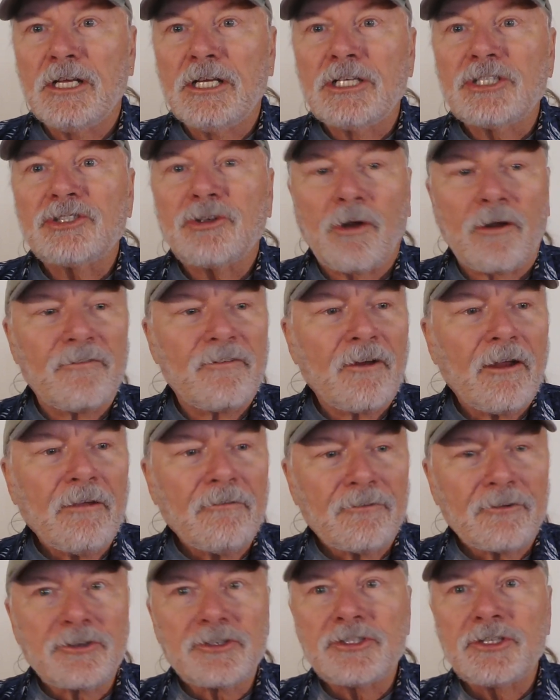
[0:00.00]
So our very
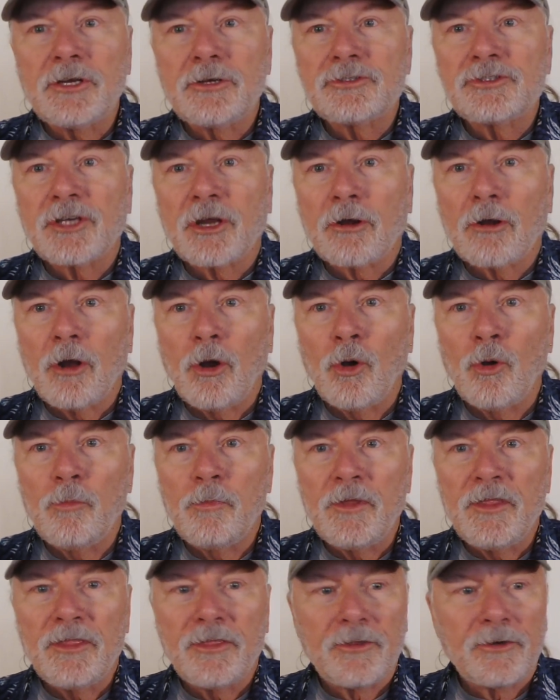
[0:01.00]
first notes are
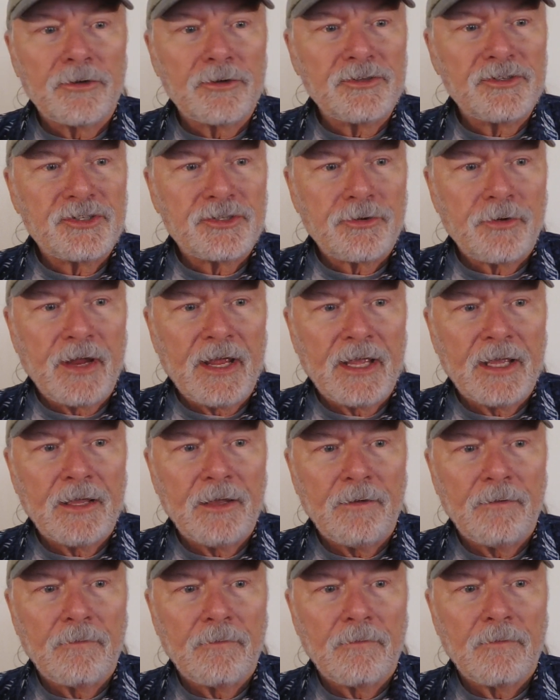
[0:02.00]
open third
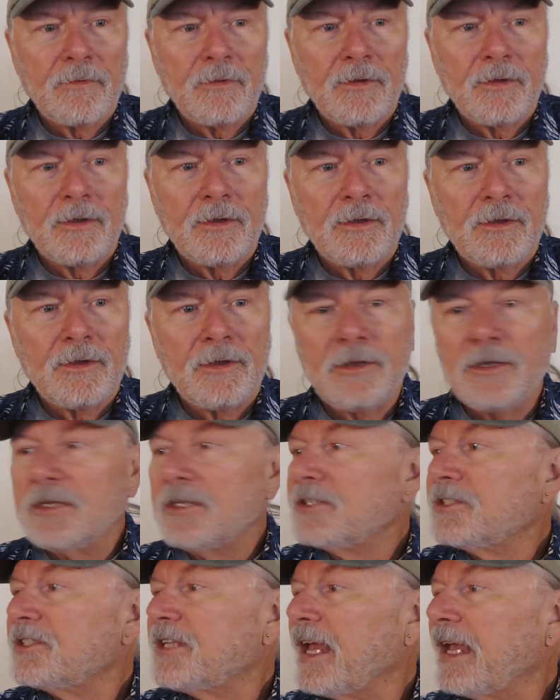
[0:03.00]

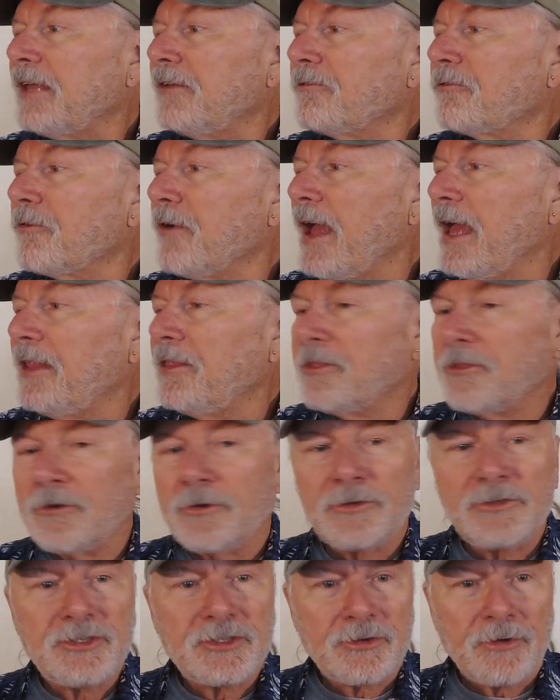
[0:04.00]
string, second fret,
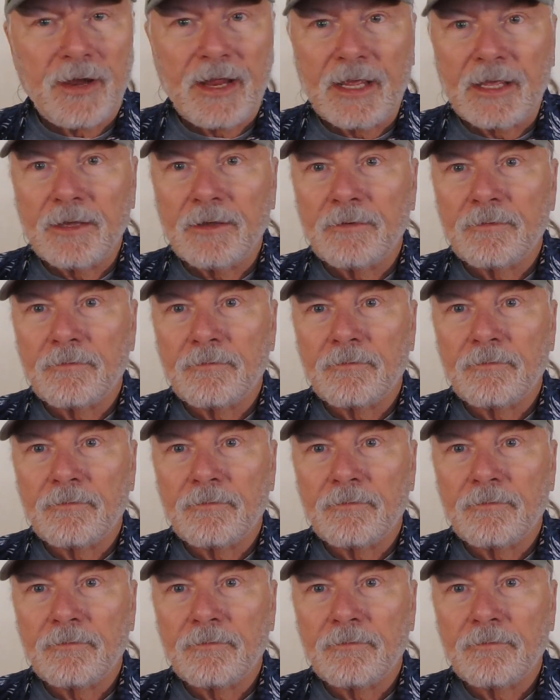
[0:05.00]
third string.